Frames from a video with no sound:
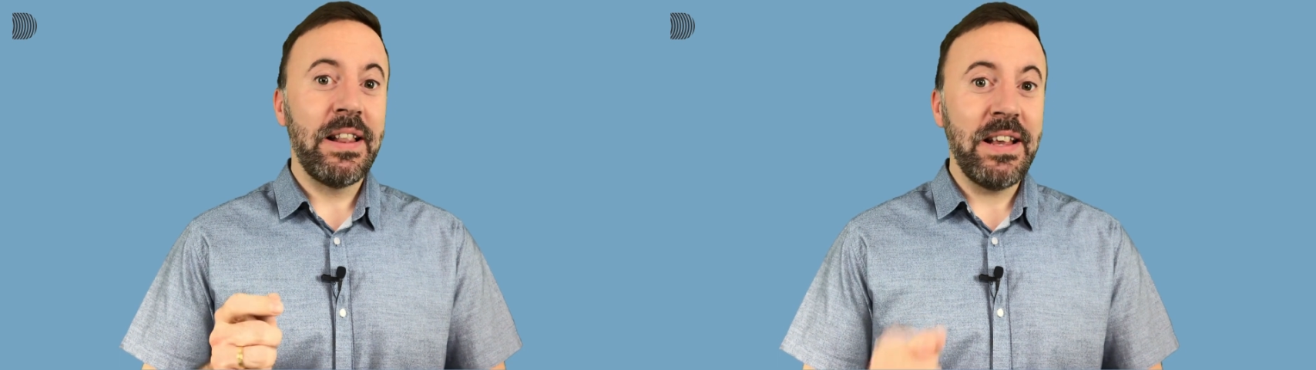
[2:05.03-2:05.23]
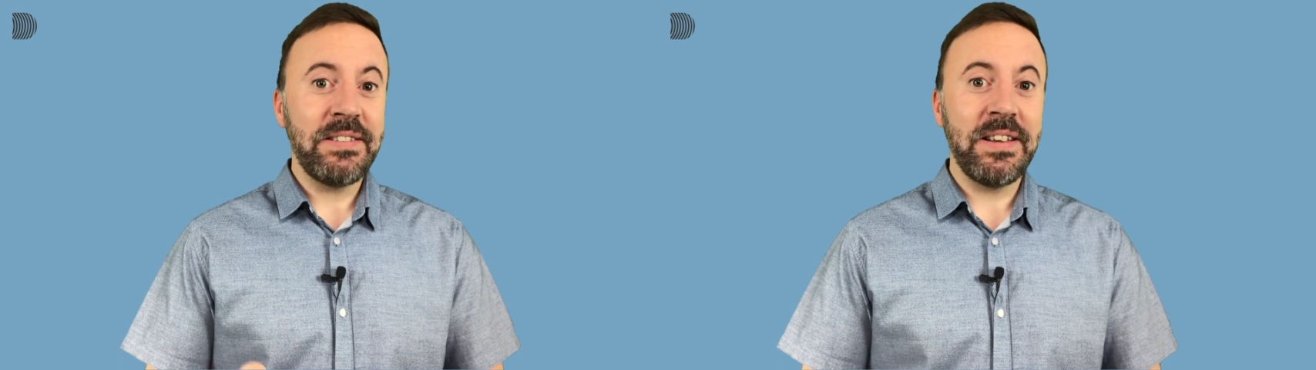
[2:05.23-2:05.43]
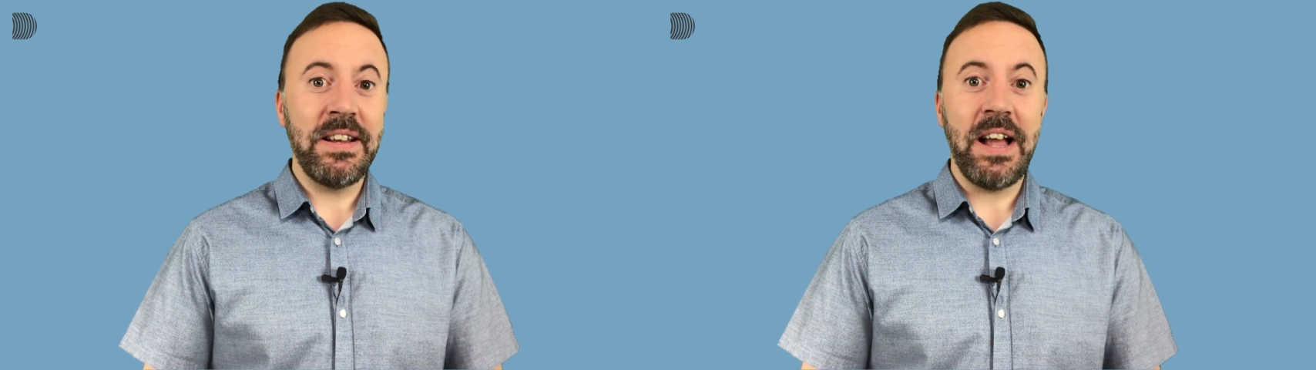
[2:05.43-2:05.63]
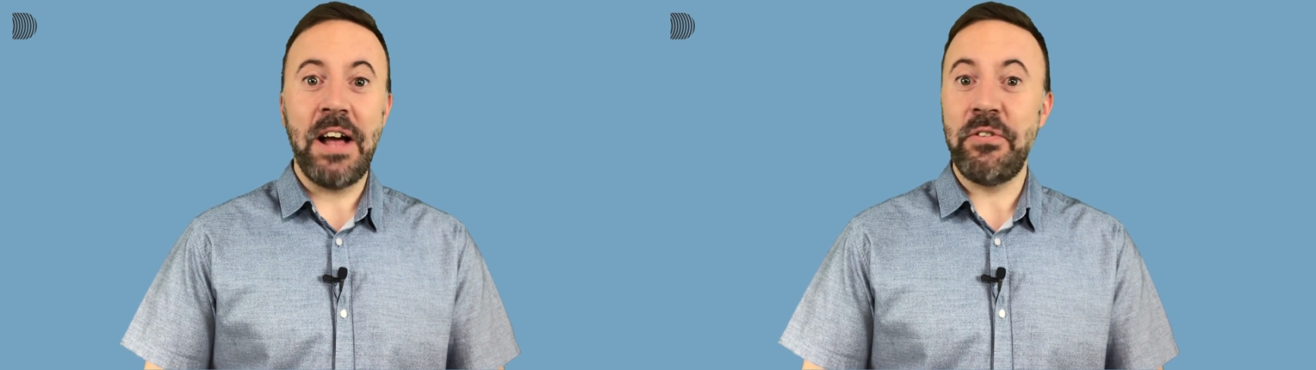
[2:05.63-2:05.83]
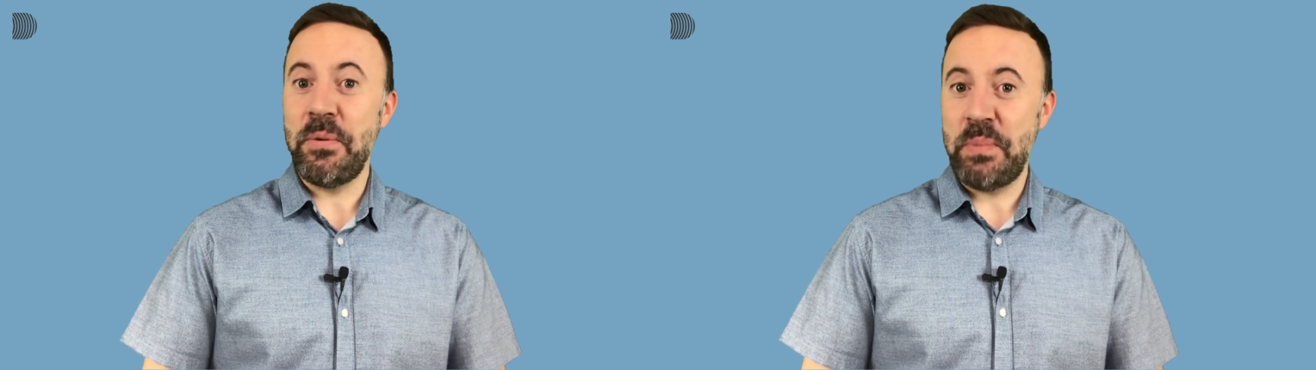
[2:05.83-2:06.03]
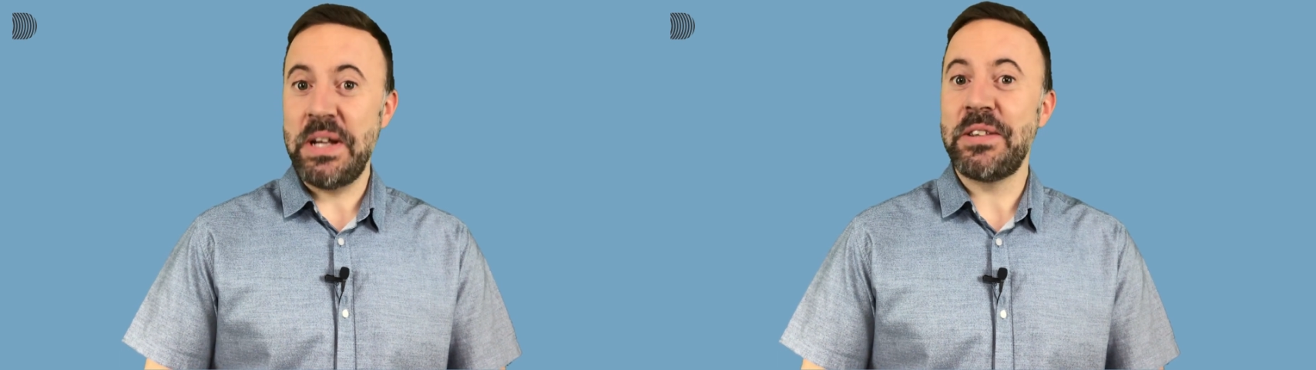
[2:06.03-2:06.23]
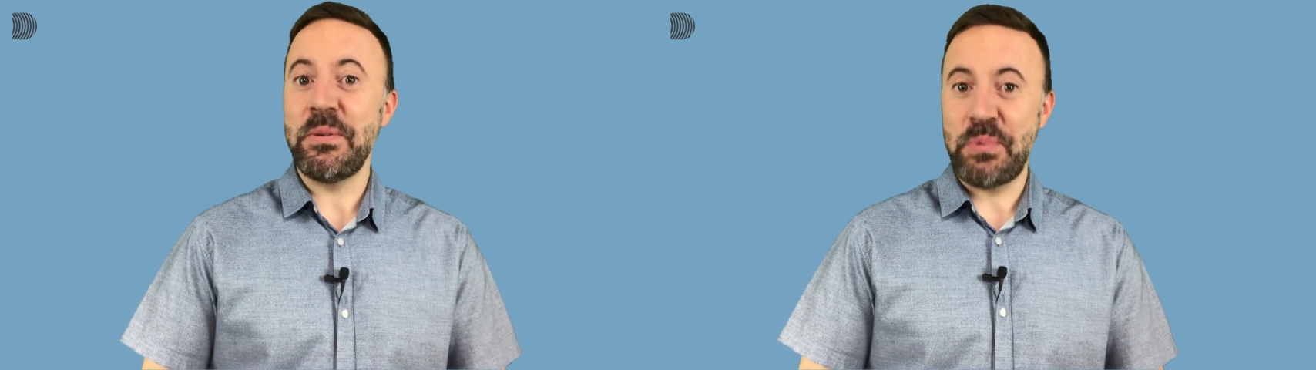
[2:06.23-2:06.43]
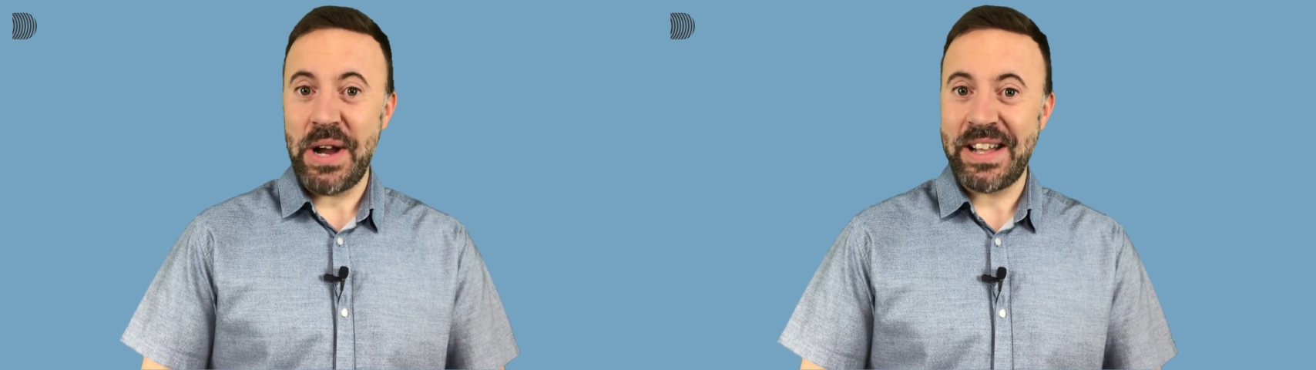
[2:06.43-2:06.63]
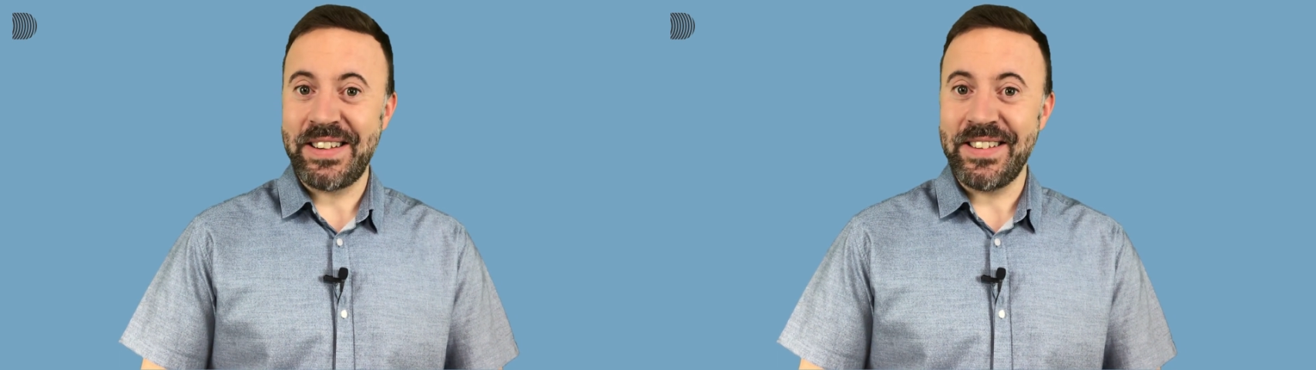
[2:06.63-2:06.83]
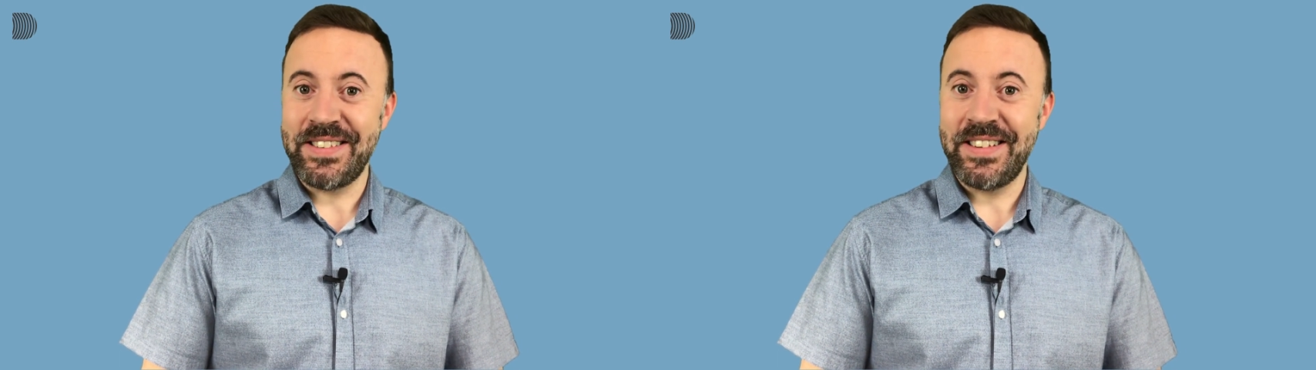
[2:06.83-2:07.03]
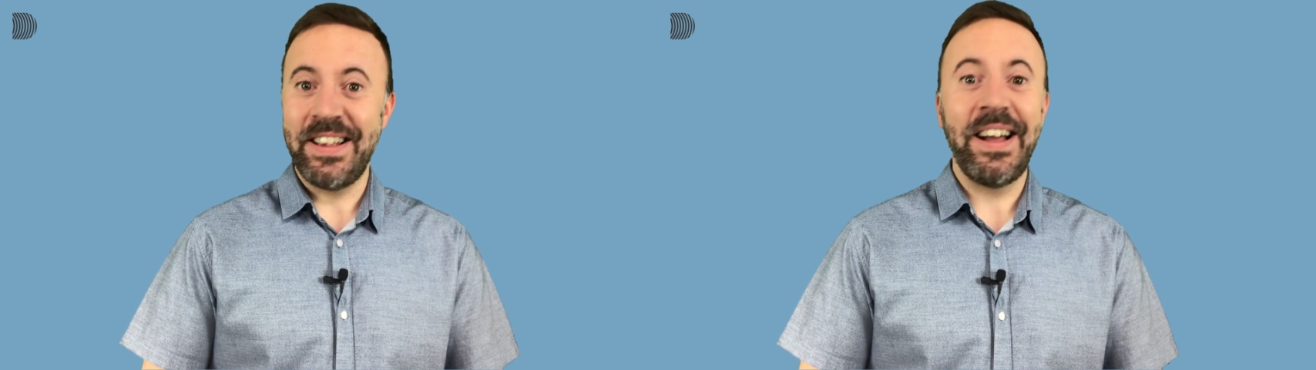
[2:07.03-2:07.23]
Listen and repeat to practice.